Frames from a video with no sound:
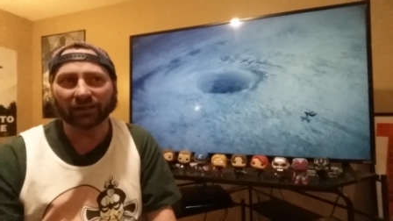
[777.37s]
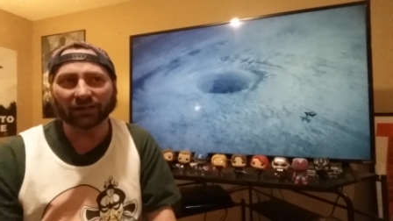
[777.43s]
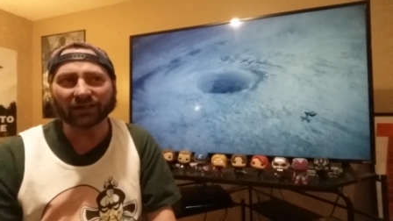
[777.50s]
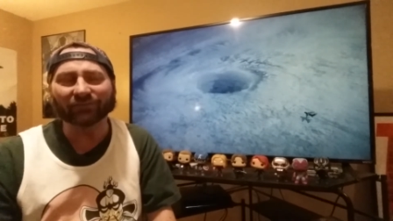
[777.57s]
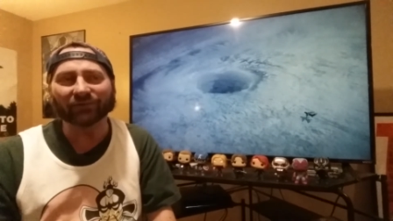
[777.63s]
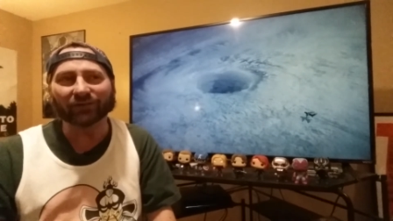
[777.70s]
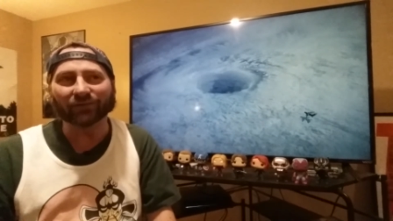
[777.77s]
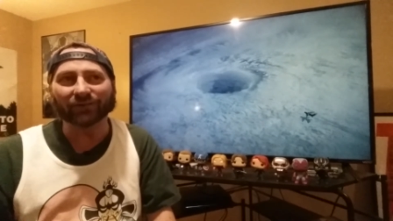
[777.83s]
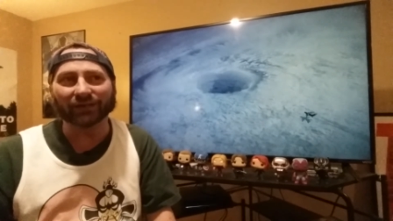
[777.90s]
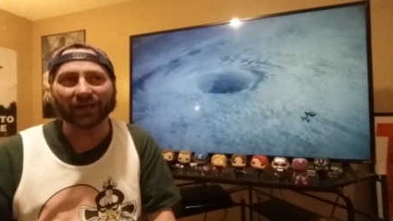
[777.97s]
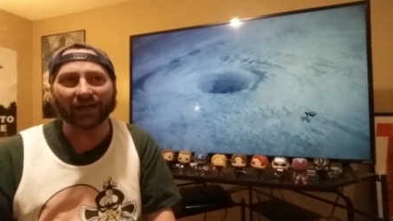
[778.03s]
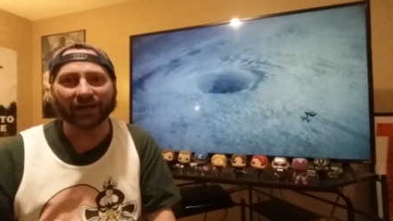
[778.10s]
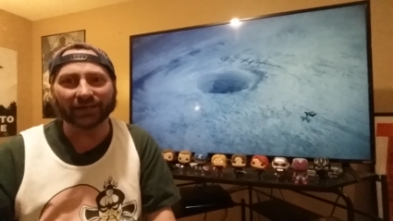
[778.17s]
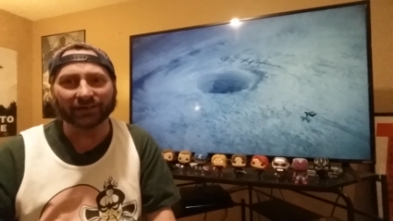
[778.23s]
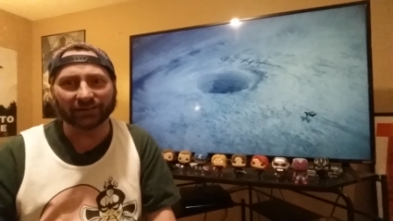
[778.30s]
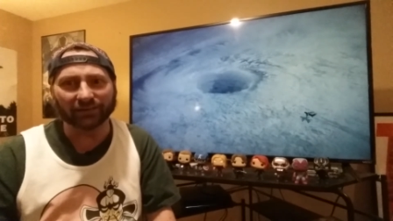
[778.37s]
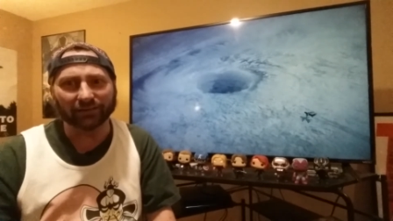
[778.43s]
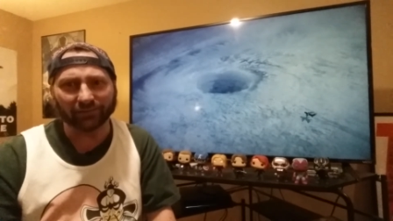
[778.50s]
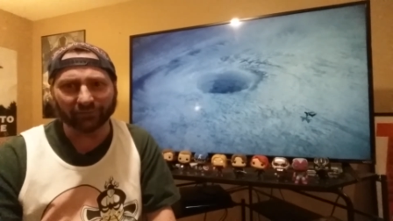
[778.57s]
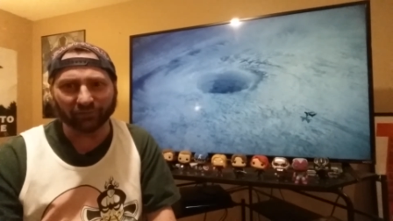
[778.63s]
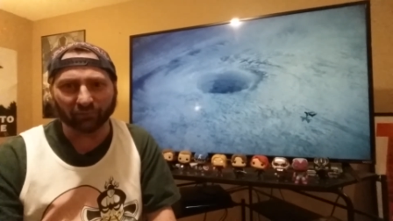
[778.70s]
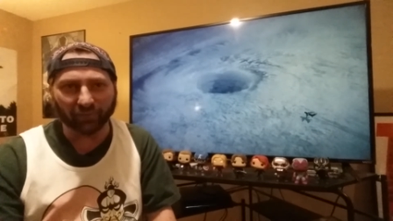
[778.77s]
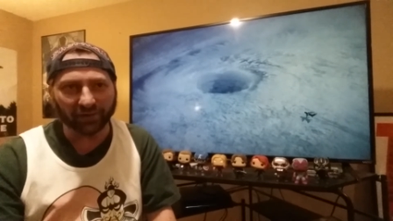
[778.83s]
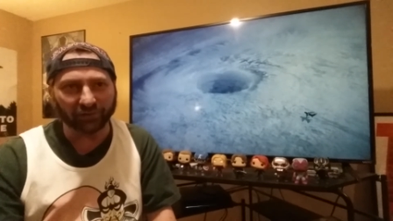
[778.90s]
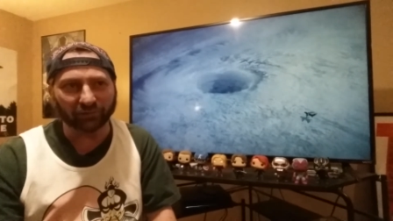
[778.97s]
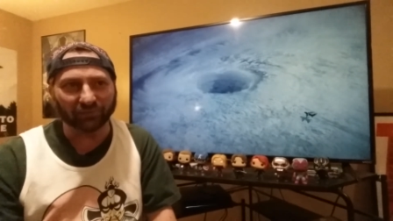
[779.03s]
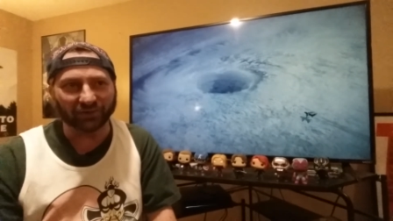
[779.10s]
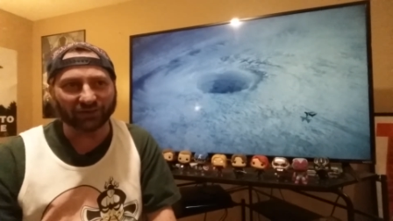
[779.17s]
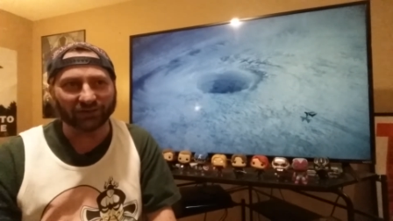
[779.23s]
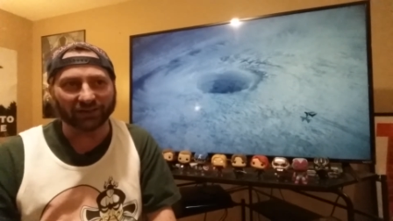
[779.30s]
and even though the idea of the weather
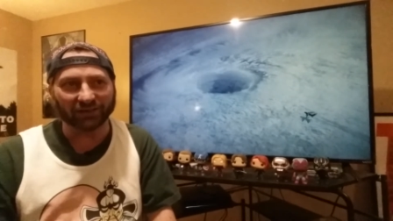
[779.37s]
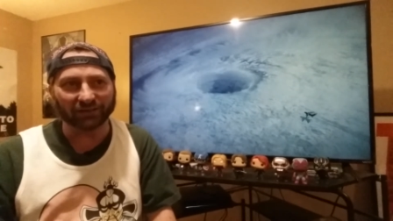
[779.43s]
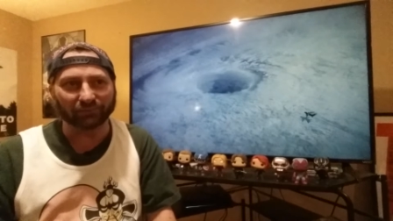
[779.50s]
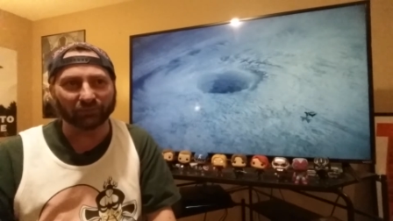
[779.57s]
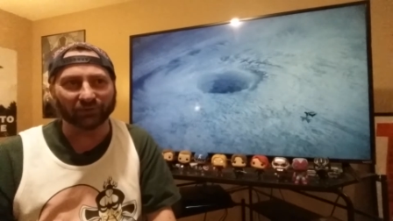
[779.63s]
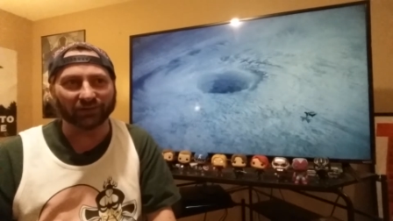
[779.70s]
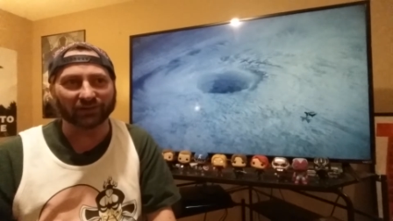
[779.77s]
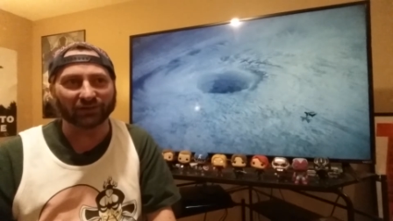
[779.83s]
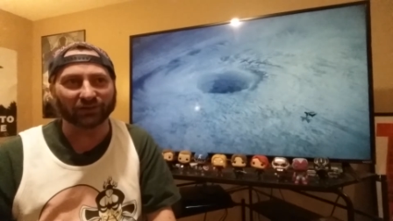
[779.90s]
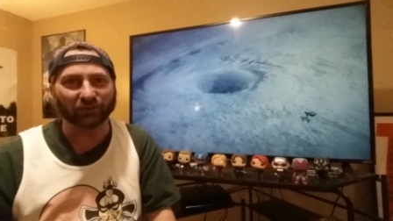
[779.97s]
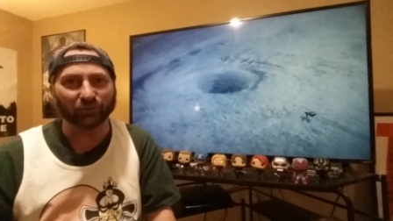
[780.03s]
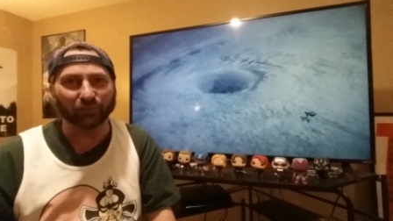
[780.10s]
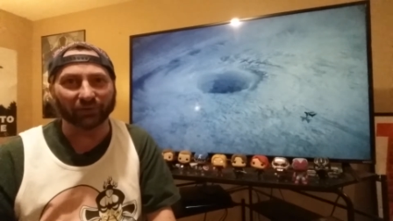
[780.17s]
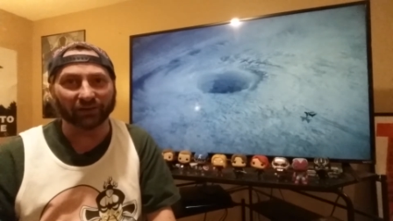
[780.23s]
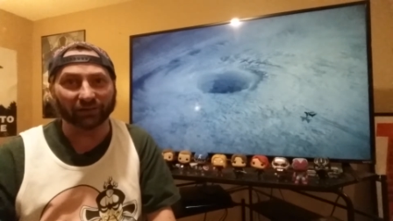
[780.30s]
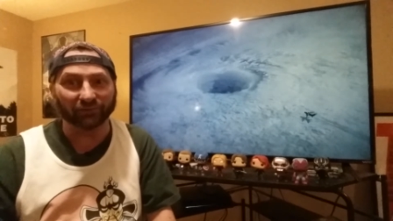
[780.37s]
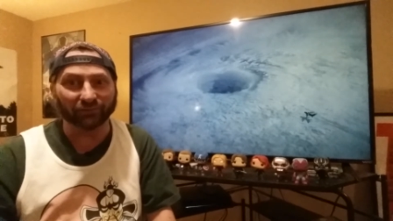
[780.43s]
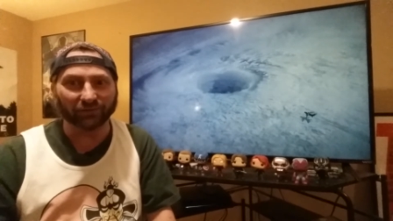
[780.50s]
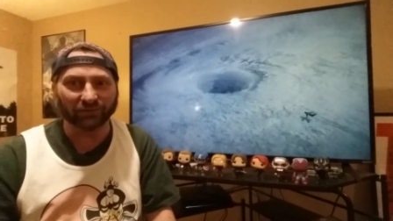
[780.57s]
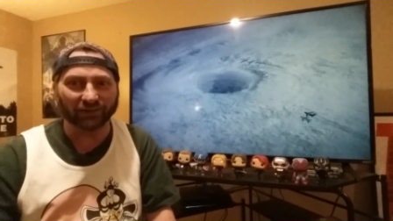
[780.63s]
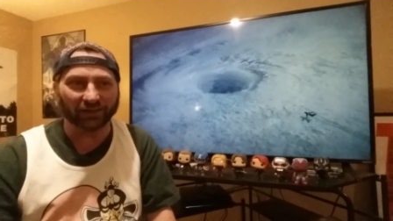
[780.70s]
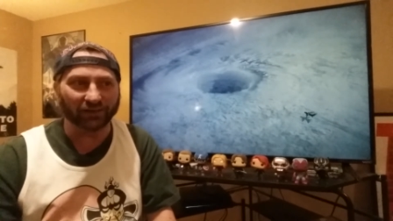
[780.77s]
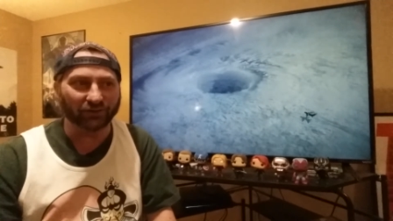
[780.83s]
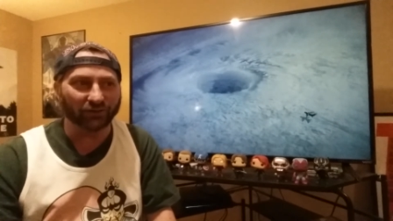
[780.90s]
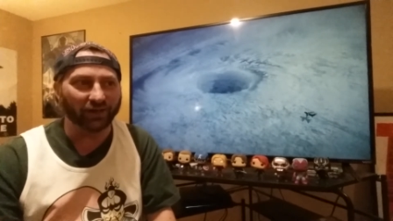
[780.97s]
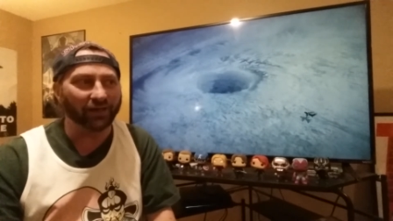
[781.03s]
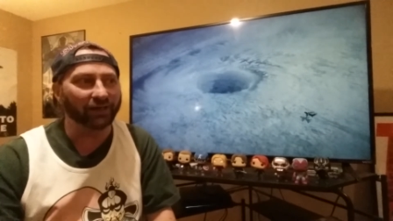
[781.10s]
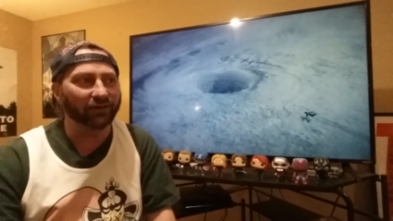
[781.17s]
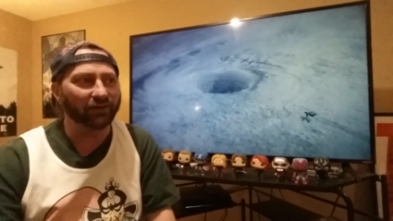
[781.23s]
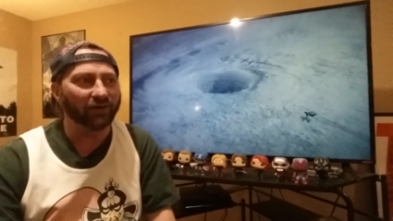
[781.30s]
machine is pretty stupid and it looks like a
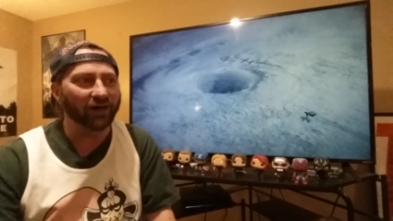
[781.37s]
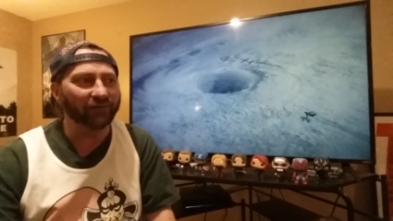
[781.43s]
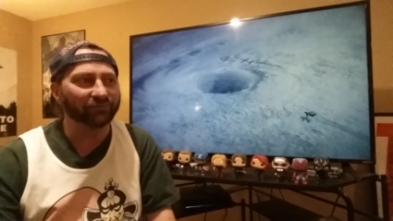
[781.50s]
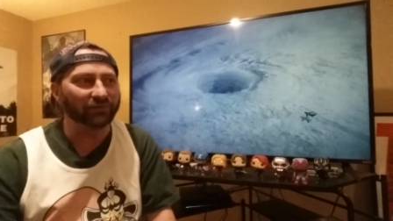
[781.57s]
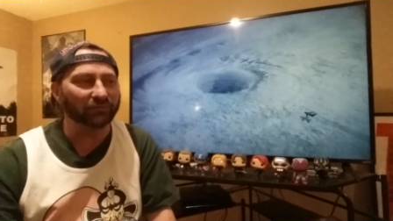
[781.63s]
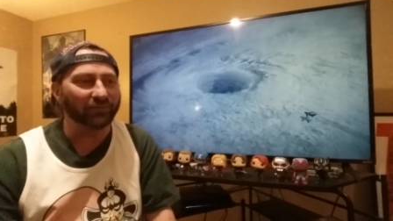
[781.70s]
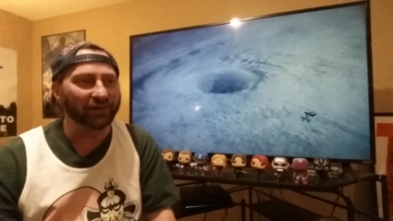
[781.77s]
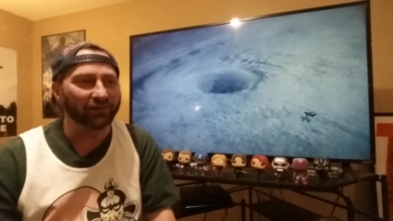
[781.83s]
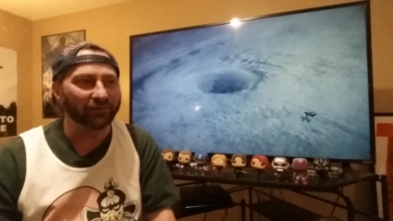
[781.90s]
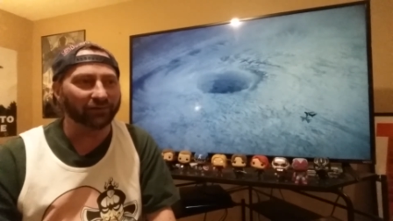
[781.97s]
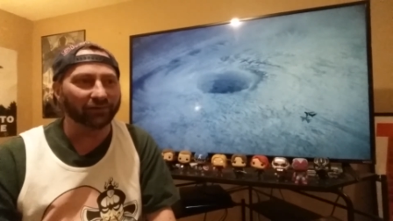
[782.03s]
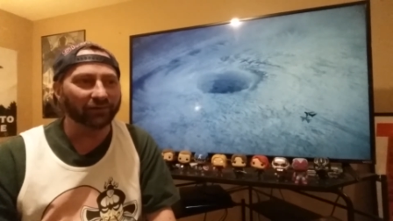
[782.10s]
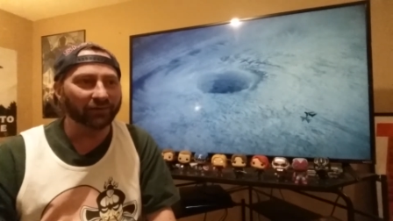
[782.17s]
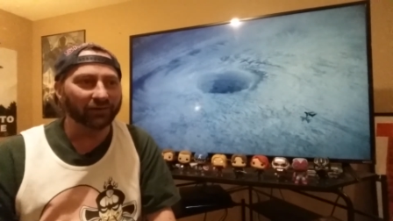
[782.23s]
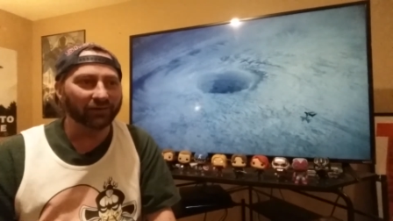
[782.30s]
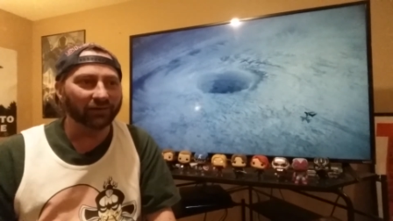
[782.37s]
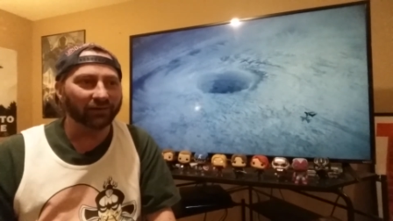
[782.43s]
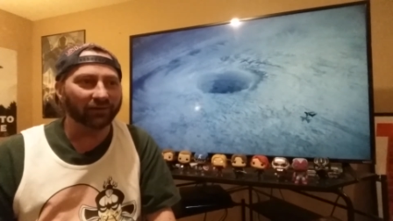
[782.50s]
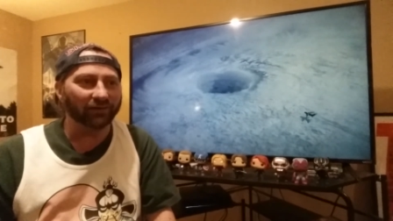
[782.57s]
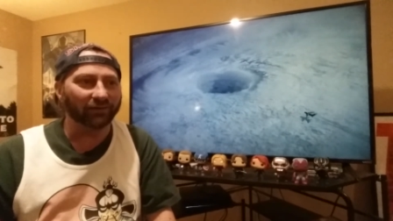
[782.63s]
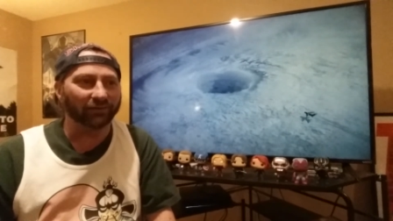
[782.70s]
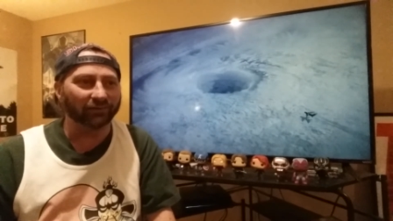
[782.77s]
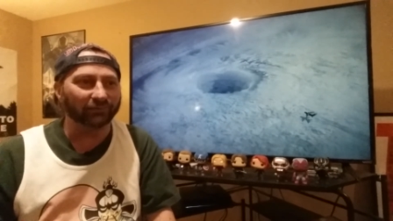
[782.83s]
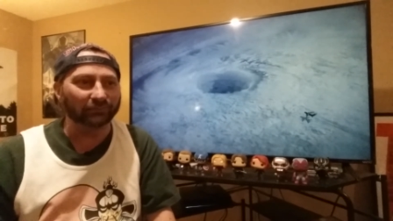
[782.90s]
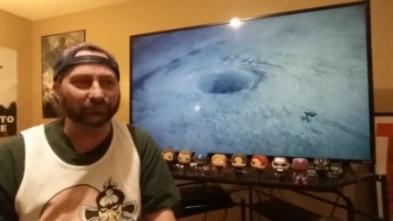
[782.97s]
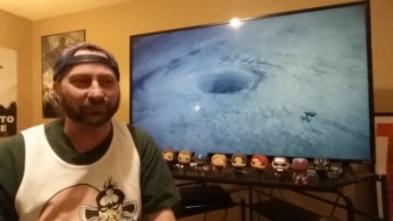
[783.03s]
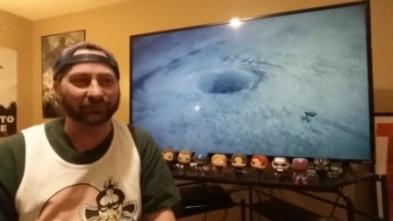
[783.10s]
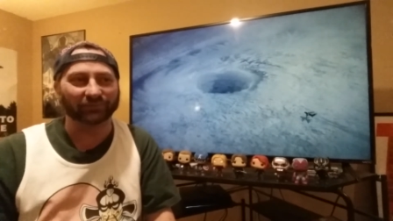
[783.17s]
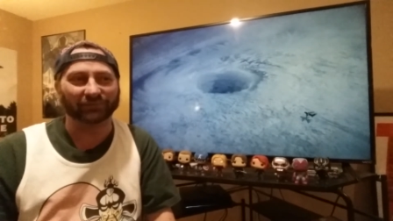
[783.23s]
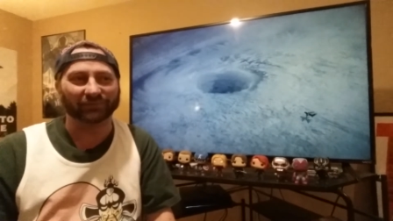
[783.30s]
giant coffee maker um,